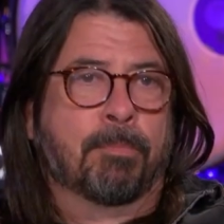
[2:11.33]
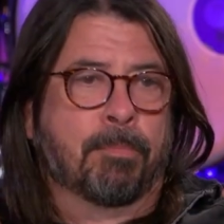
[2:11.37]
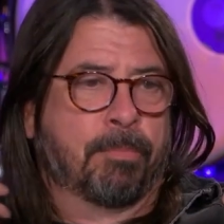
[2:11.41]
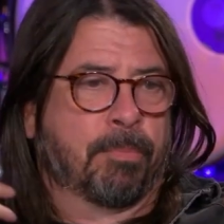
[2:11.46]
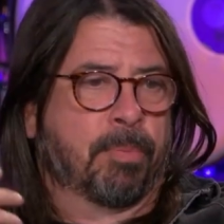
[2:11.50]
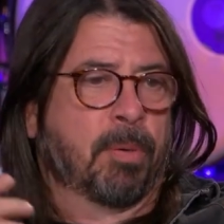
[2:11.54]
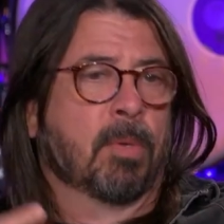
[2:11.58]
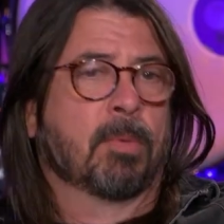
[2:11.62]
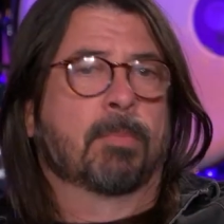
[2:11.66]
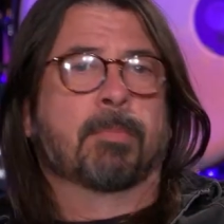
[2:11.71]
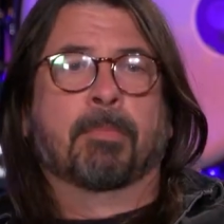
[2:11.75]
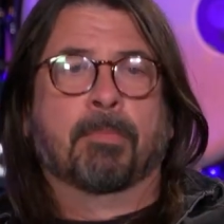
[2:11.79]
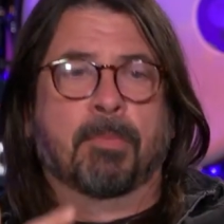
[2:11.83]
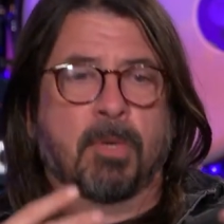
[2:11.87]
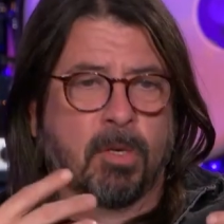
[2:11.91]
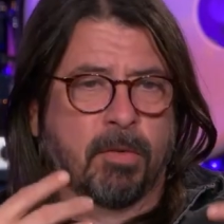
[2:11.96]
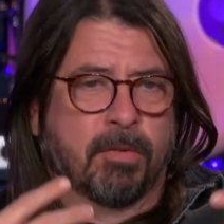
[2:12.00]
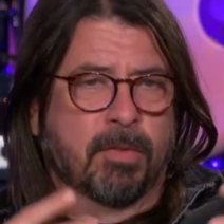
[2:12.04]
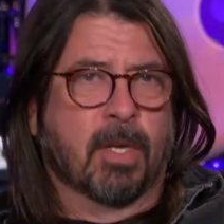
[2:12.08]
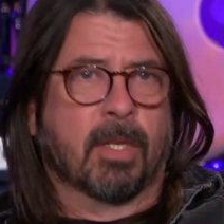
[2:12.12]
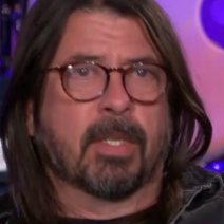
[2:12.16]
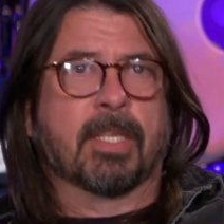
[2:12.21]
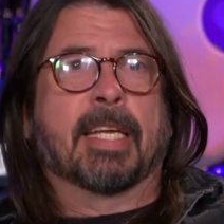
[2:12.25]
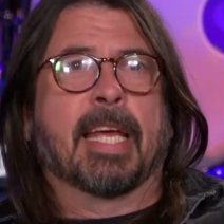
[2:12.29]
Pulled,
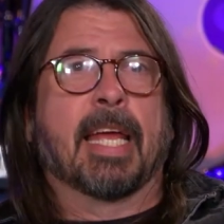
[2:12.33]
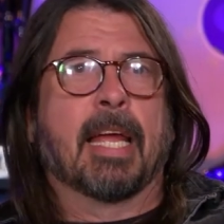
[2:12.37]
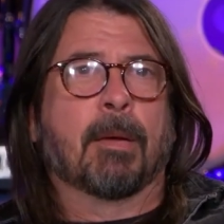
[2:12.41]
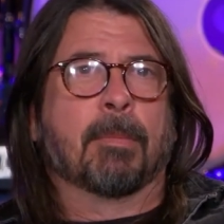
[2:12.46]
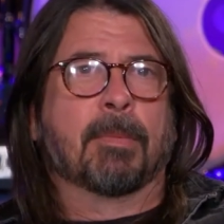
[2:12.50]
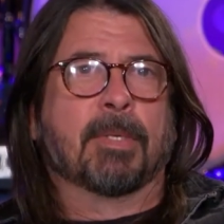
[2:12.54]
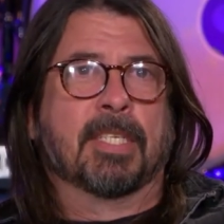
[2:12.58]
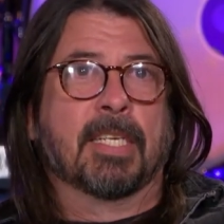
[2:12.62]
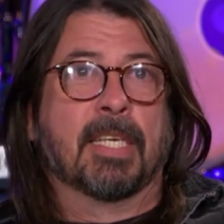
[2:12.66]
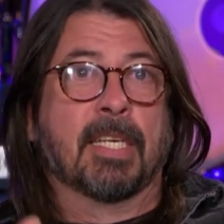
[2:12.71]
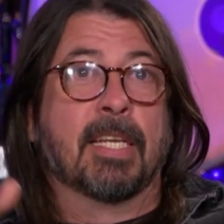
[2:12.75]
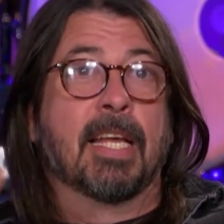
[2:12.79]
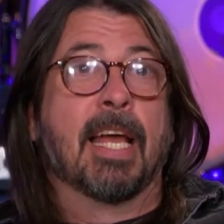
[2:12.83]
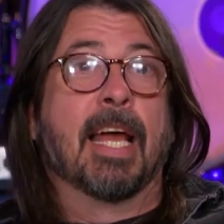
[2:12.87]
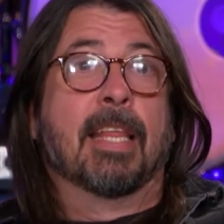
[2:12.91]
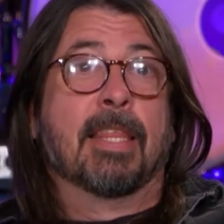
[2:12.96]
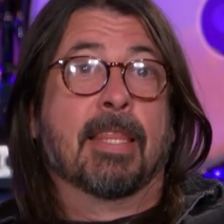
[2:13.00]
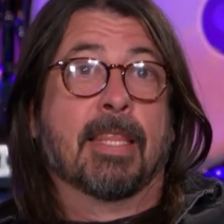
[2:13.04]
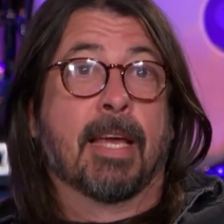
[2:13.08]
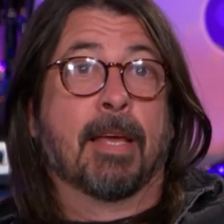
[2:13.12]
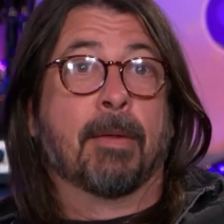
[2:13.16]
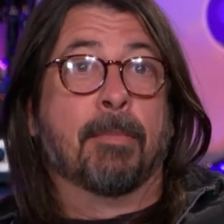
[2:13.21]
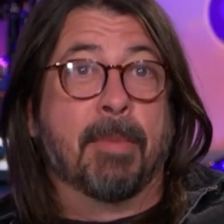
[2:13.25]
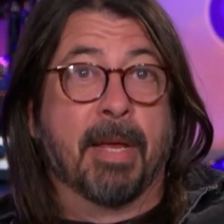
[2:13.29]
moved all the cameras in, and
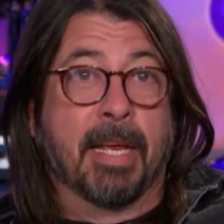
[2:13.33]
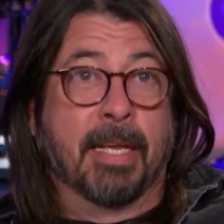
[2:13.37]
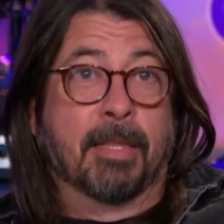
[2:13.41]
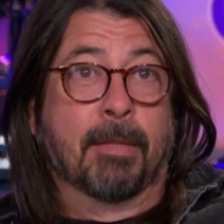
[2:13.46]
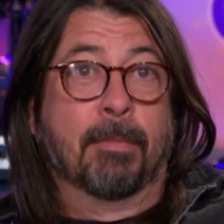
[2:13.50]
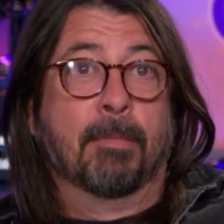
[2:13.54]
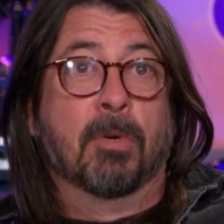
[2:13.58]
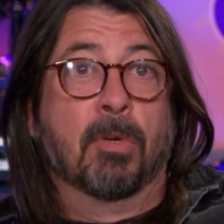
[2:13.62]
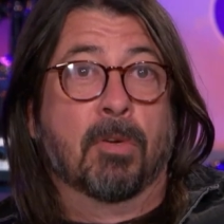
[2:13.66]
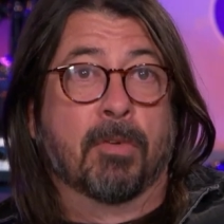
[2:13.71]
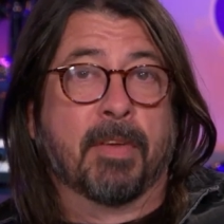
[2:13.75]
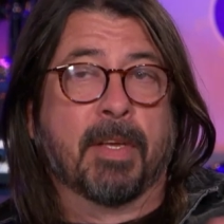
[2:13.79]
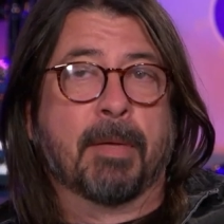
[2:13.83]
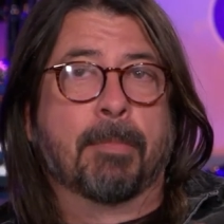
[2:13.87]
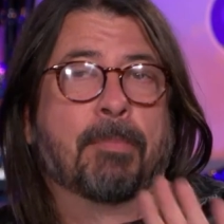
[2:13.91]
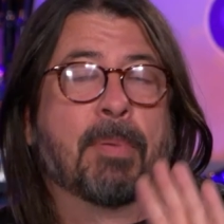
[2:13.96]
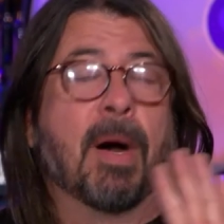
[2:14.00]
then made the movie.